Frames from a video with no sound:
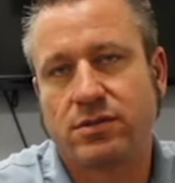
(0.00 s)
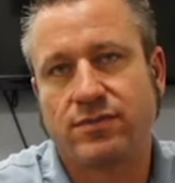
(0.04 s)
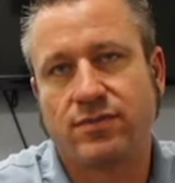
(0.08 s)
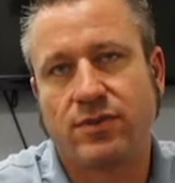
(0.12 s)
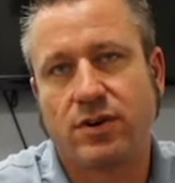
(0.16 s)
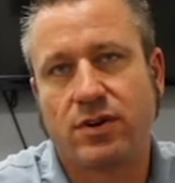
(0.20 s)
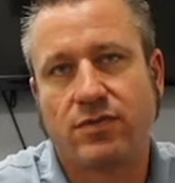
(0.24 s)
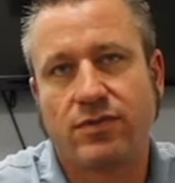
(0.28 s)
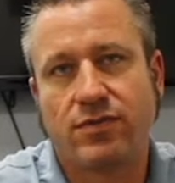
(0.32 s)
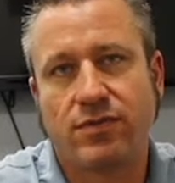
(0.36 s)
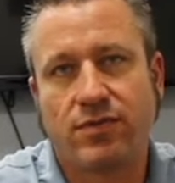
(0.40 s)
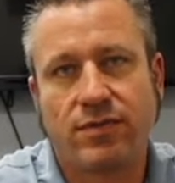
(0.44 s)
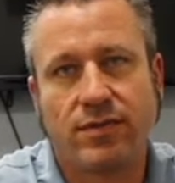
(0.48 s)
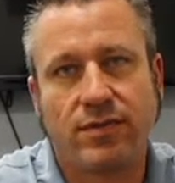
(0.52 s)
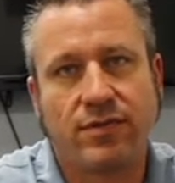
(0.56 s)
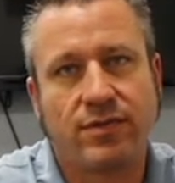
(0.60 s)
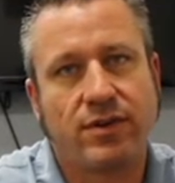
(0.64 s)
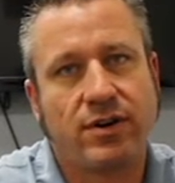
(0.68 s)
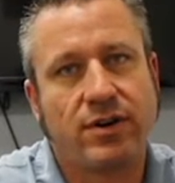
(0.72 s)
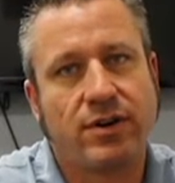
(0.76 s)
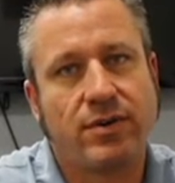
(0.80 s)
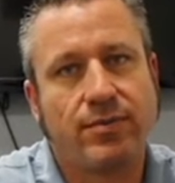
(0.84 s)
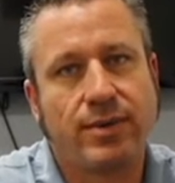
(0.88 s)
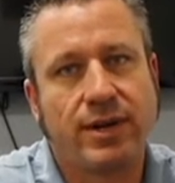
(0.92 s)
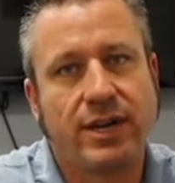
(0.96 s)
involved from the
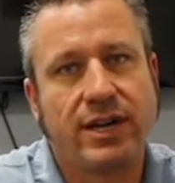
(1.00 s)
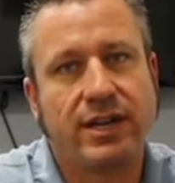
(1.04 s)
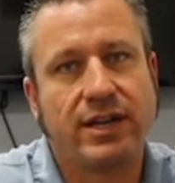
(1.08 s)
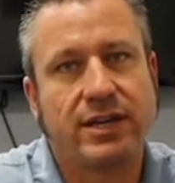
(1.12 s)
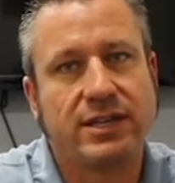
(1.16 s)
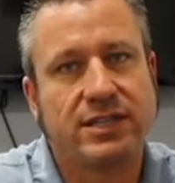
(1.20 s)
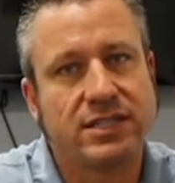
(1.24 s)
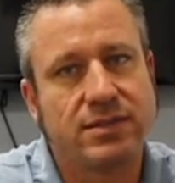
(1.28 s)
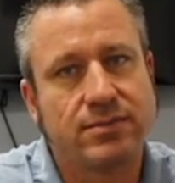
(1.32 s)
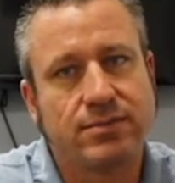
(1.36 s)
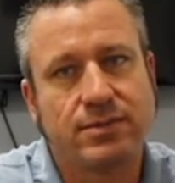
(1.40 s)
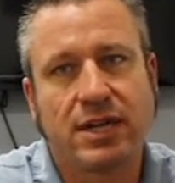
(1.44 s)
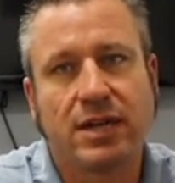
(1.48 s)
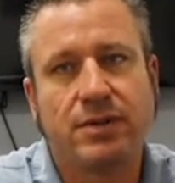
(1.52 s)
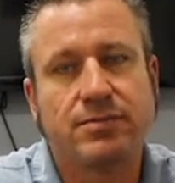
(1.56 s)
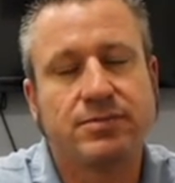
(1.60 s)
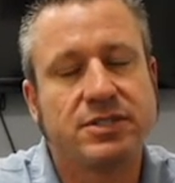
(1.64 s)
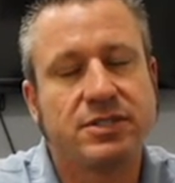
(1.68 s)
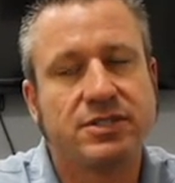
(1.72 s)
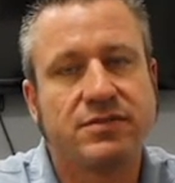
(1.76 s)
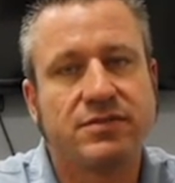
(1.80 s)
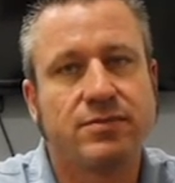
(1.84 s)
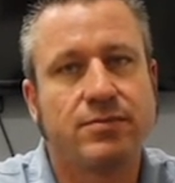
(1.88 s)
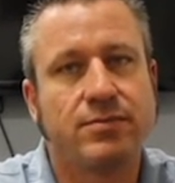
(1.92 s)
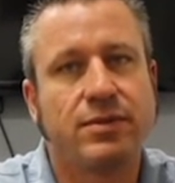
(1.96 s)
very beginning, sometimes
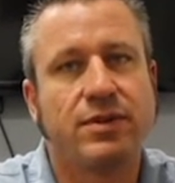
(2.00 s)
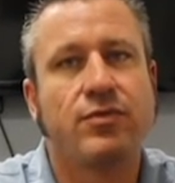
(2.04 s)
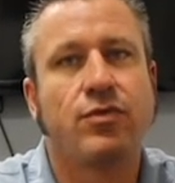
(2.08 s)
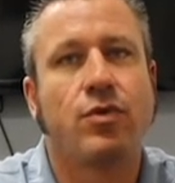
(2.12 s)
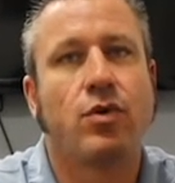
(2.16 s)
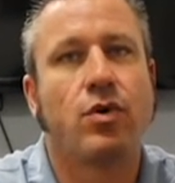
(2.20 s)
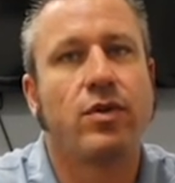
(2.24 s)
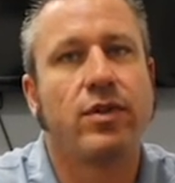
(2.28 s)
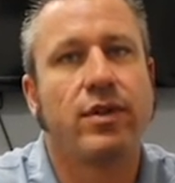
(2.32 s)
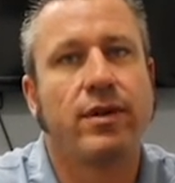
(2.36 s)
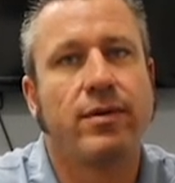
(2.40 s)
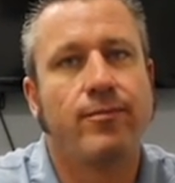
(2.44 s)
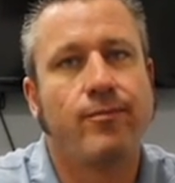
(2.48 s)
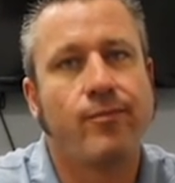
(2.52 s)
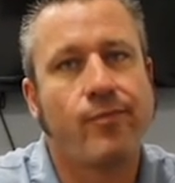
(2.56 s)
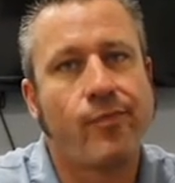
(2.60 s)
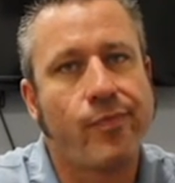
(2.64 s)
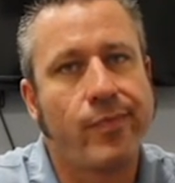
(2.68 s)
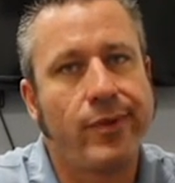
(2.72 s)
even before them.